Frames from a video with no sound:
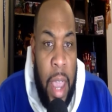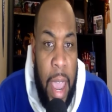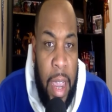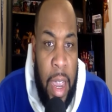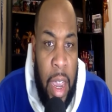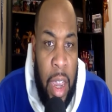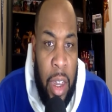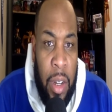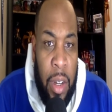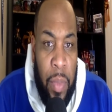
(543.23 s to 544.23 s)

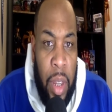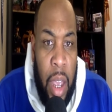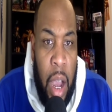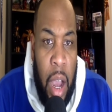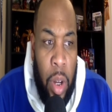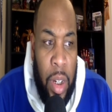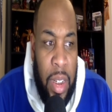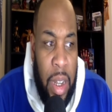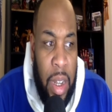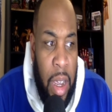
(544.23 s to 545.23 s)
And I want to
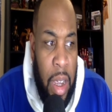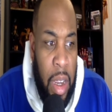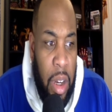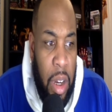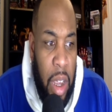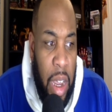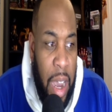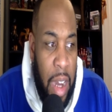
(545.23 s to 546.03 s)
say it